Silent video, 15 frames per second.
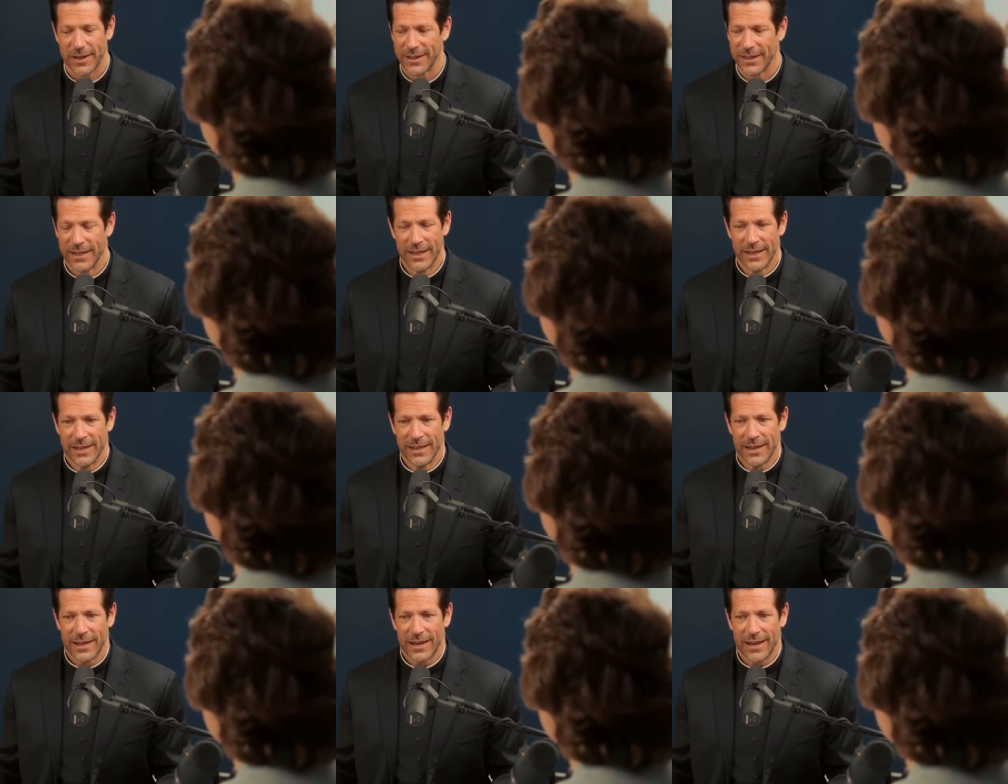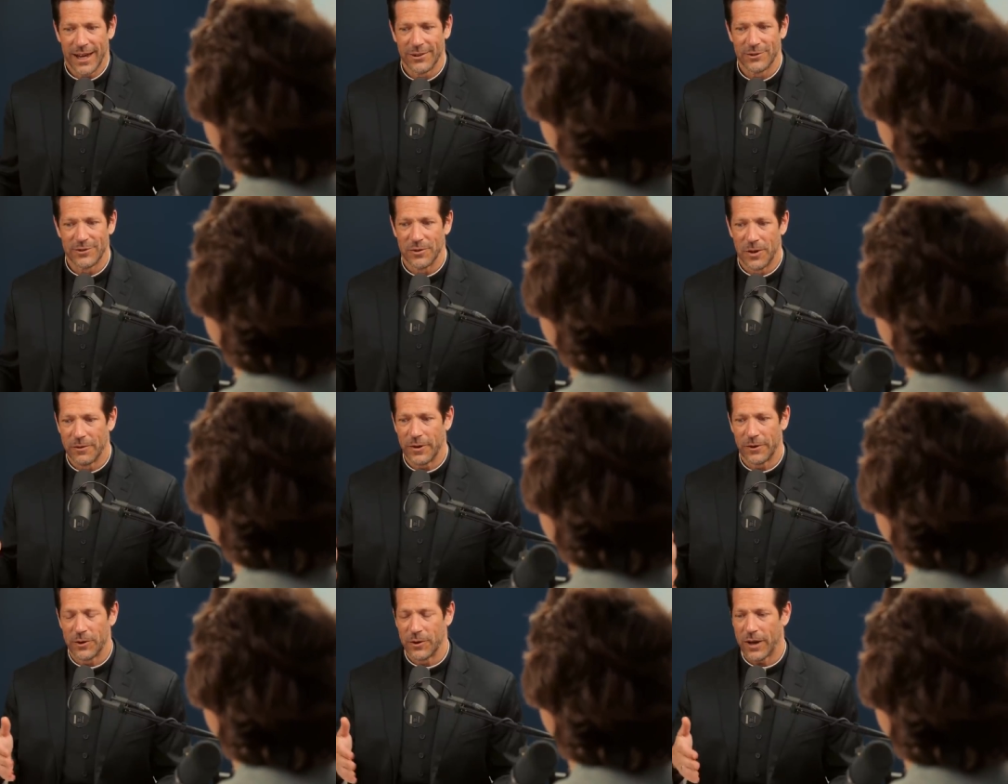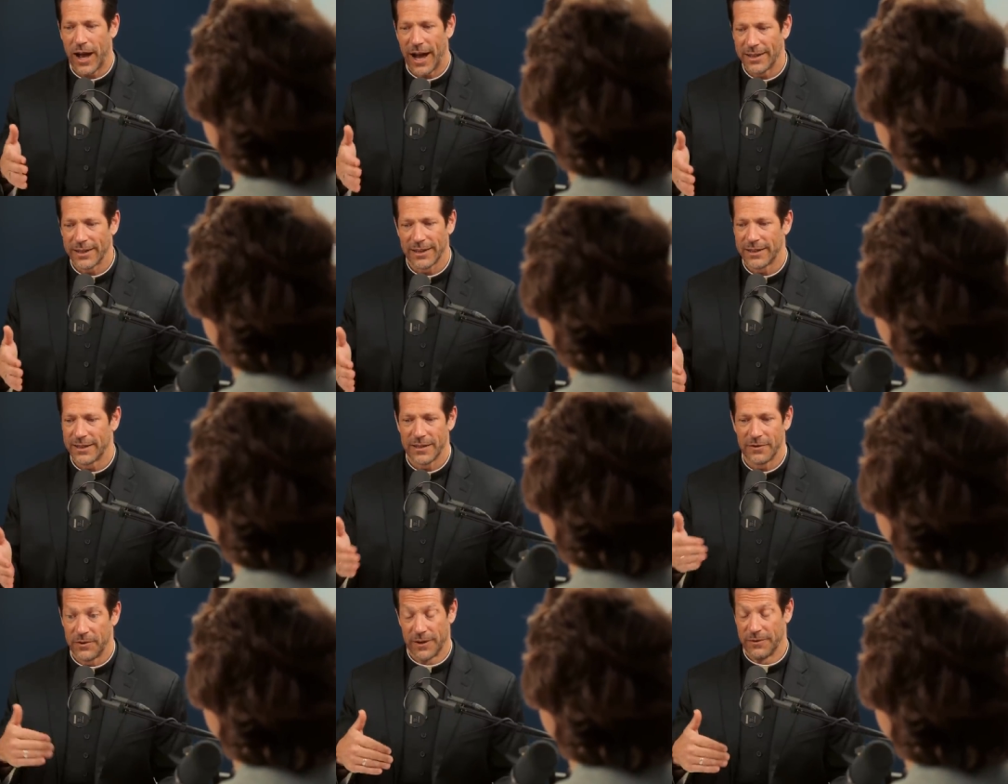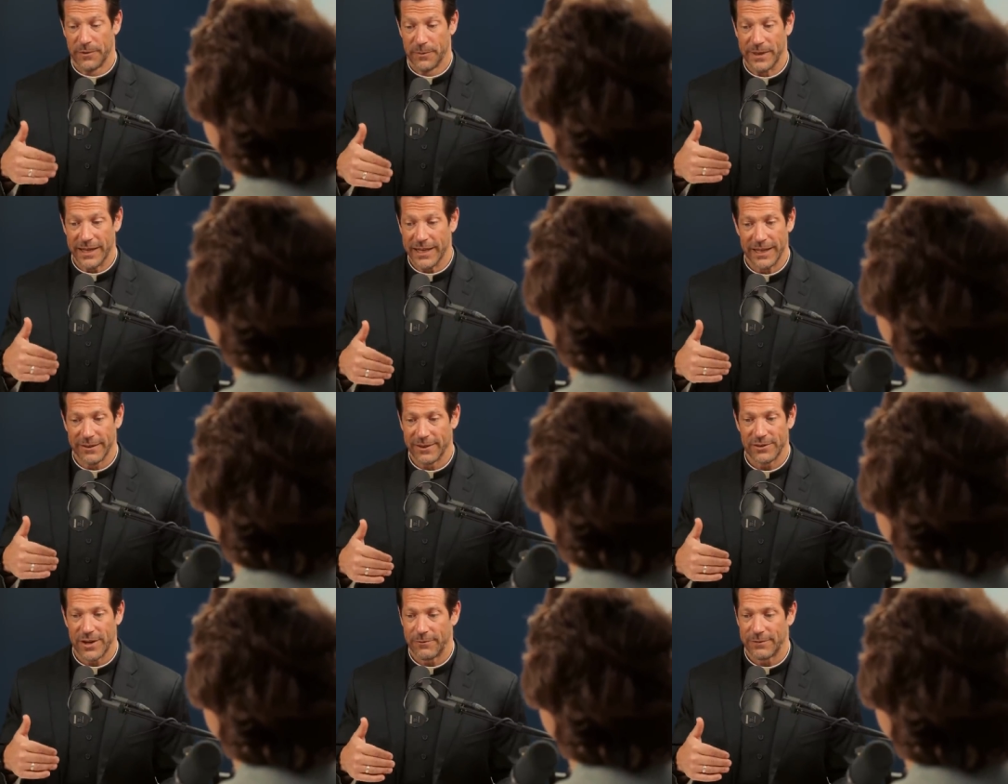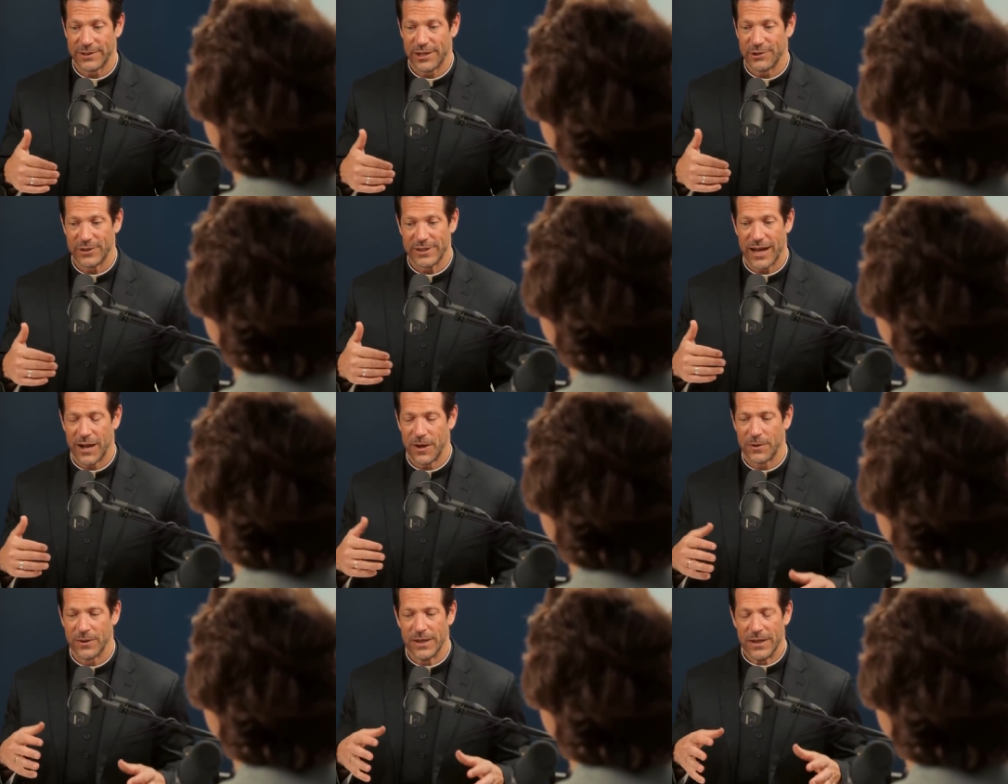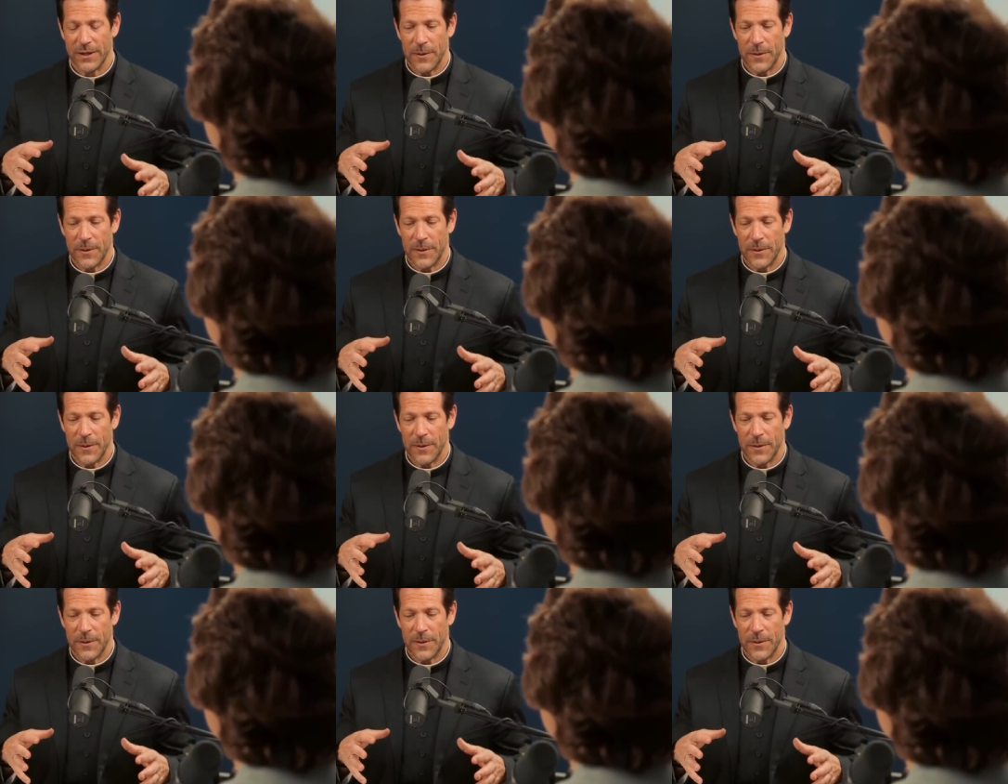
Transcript: why I just love how you highlighted at the very, very beginning of this conversation how